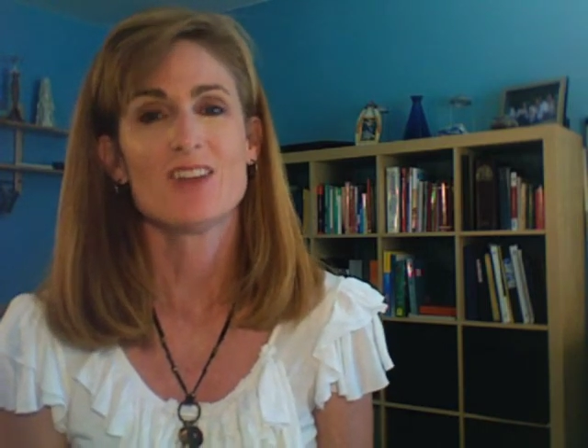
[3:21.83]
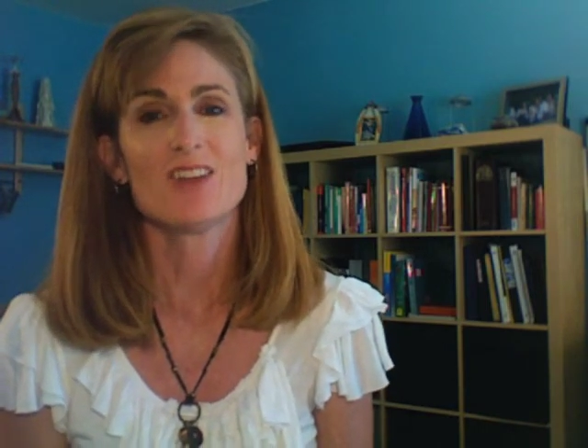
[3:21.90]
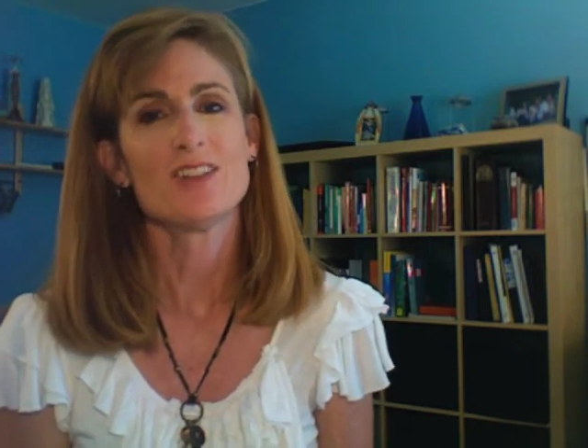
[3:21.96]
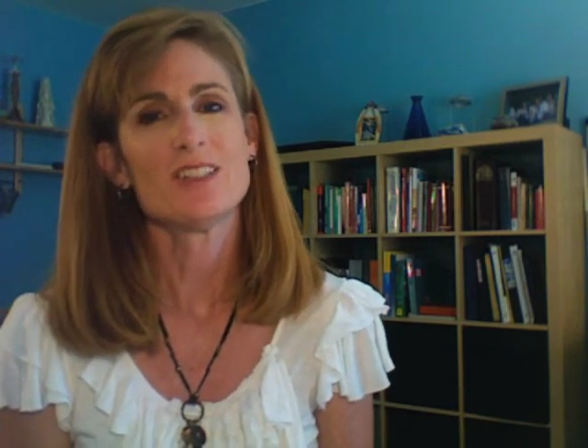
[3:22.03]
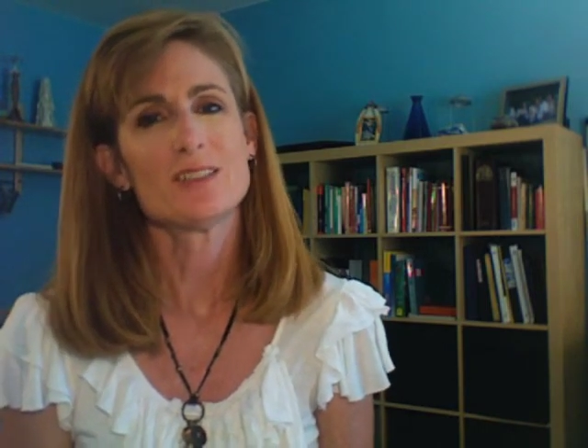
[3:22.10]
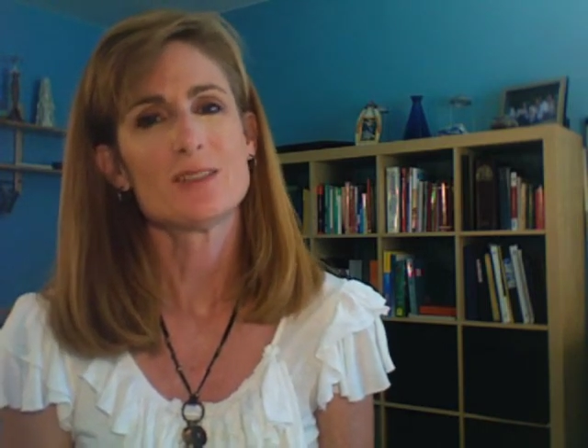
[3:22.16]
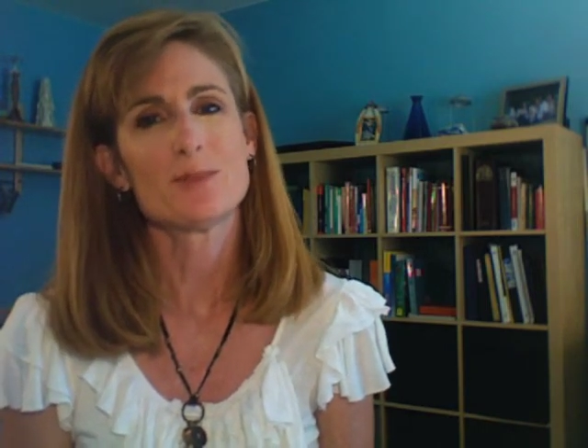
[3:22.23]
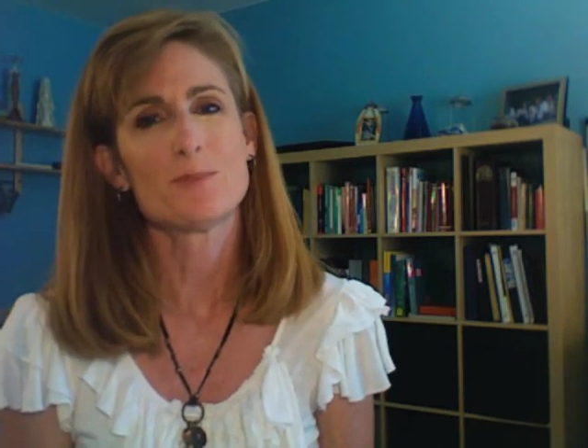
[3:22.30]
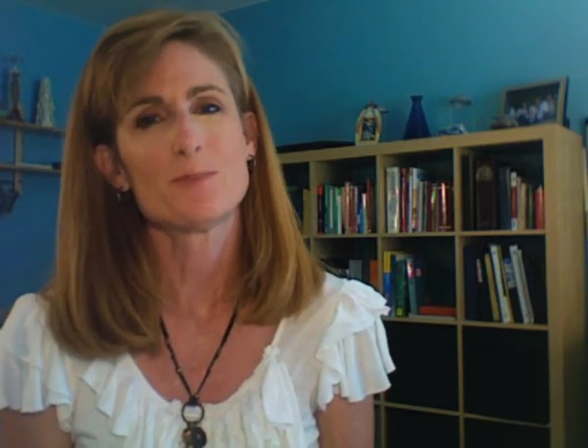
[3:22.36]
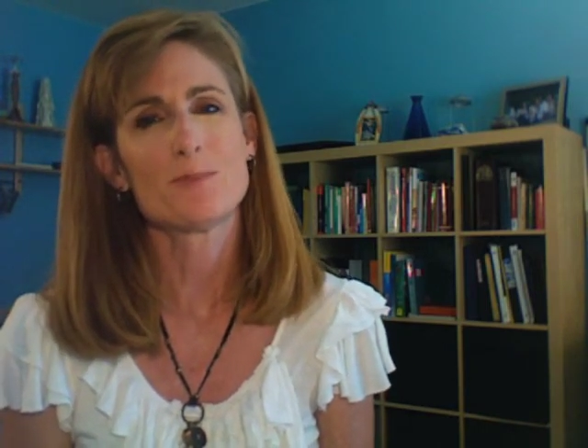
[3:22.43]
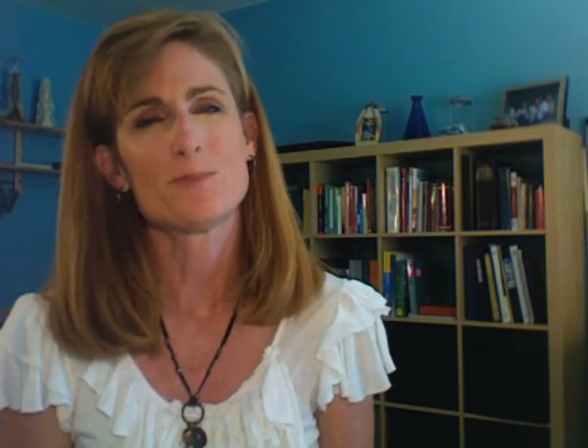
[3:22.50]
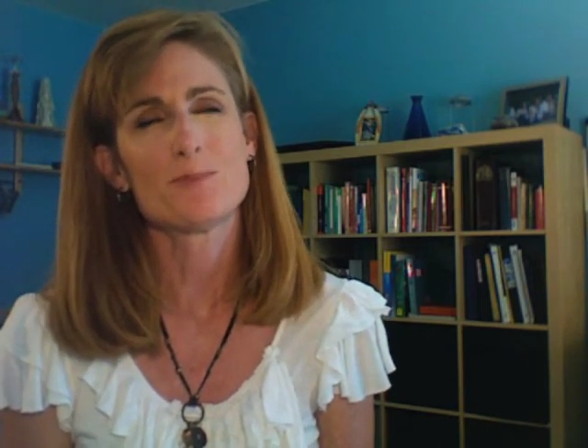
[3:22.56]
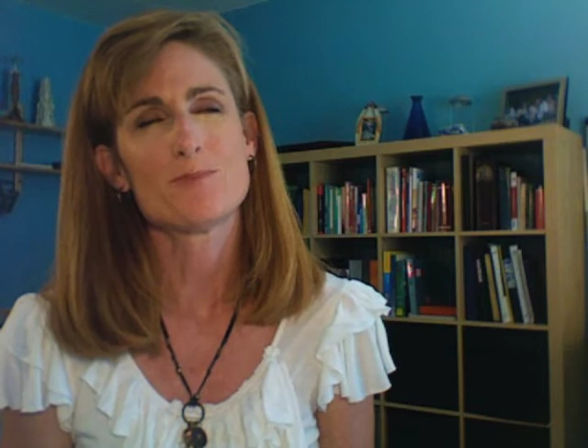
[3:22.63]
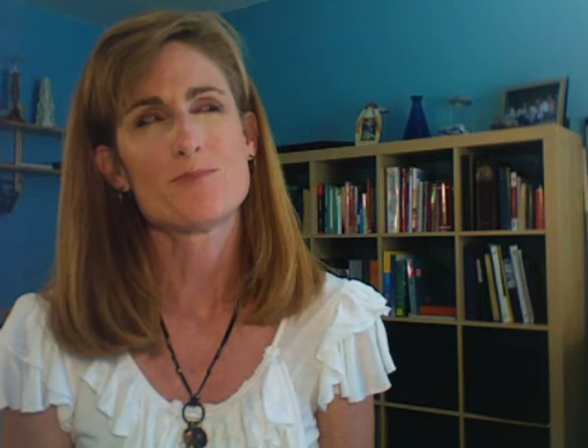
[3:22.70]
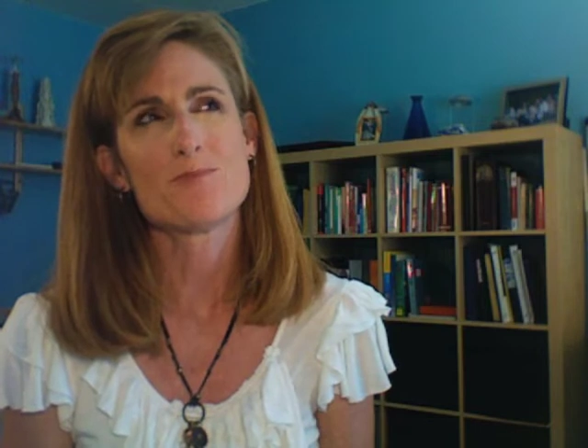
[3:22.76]
you need to
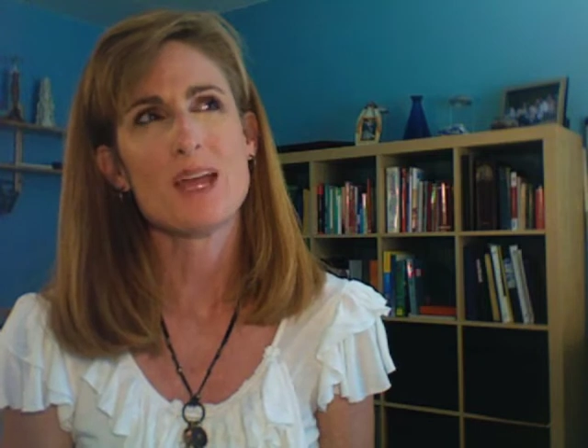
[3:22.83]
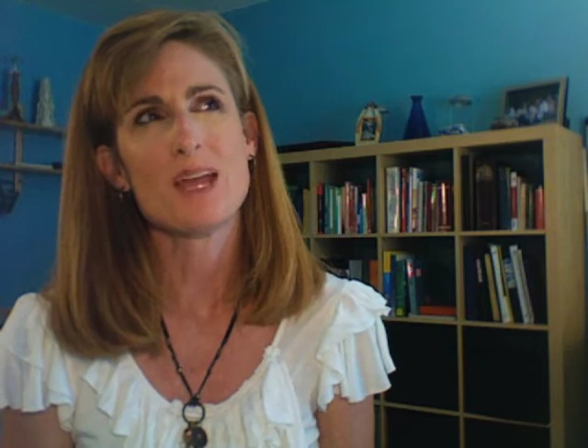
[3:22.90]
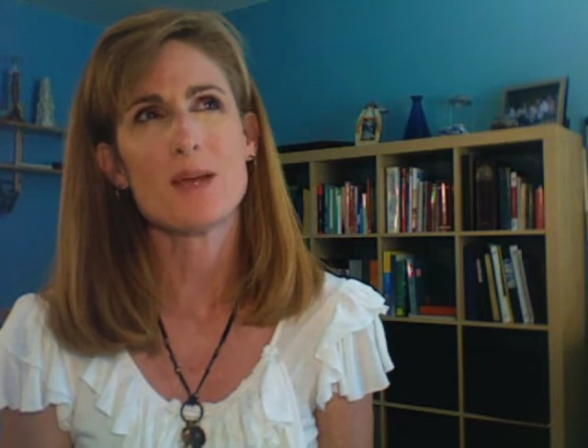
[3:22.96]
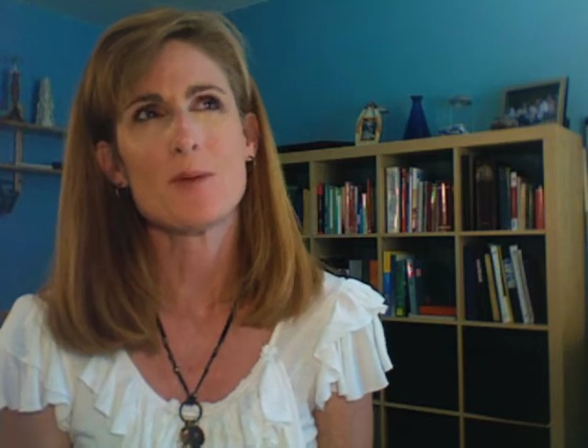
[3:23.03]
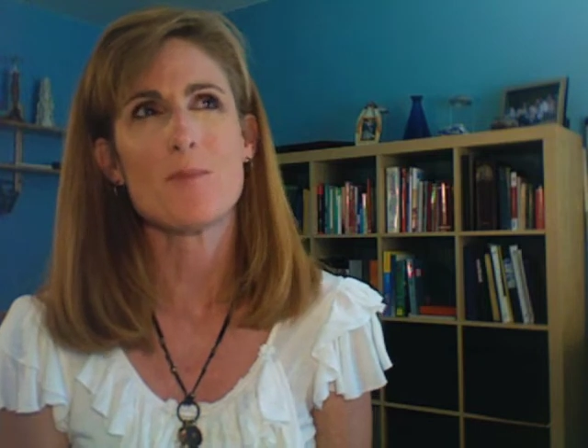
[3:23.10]
make a